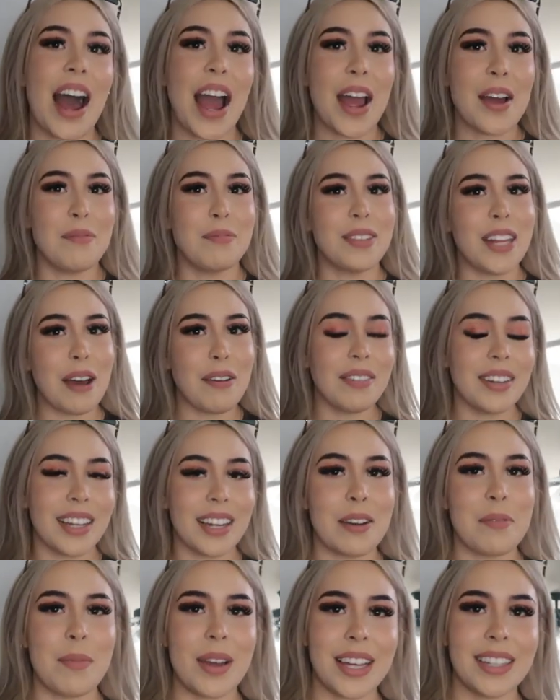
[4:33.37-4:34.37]
I am definitely
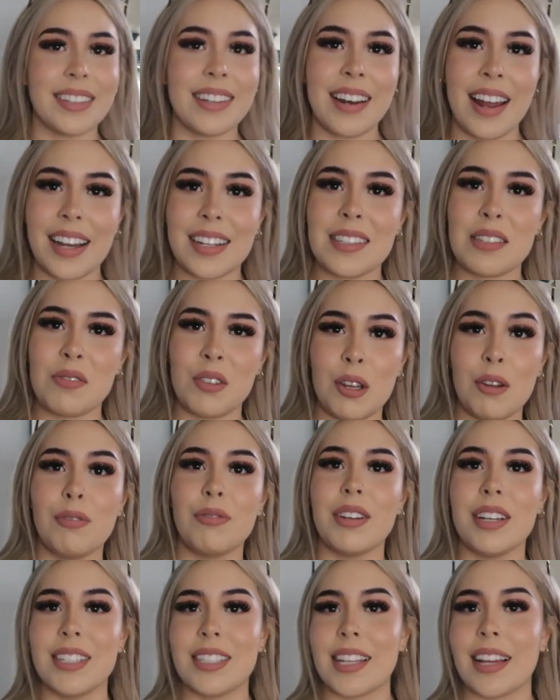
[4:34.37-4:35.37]
gonna make the next few
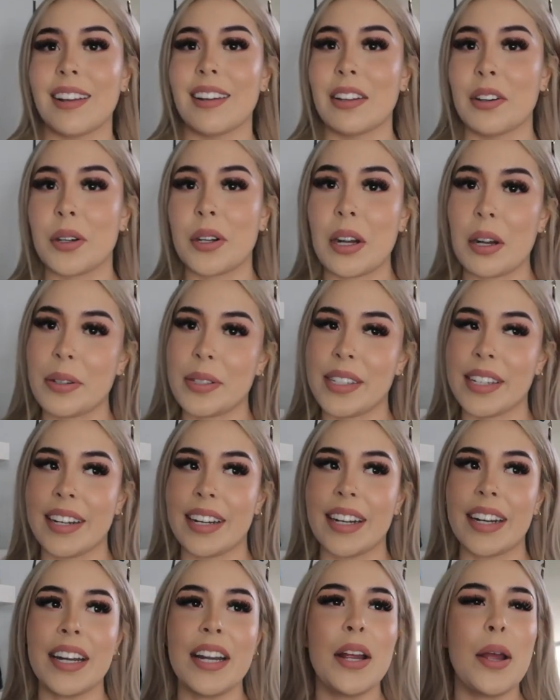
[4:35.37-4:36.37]
fits like a little
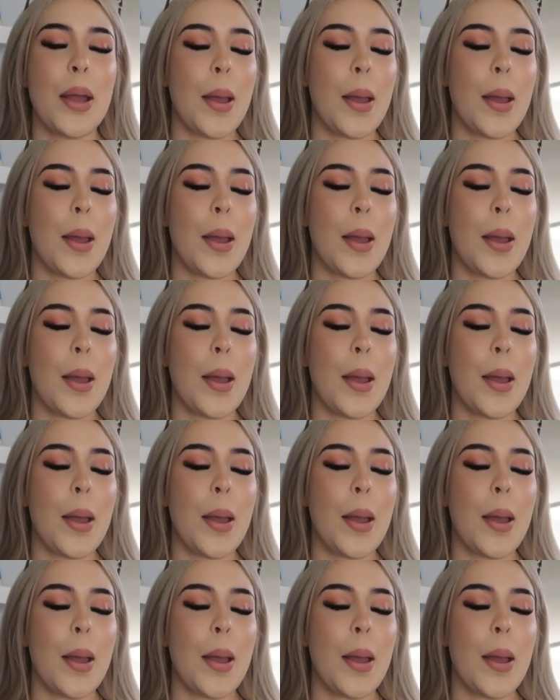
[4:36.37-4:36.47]
cozier.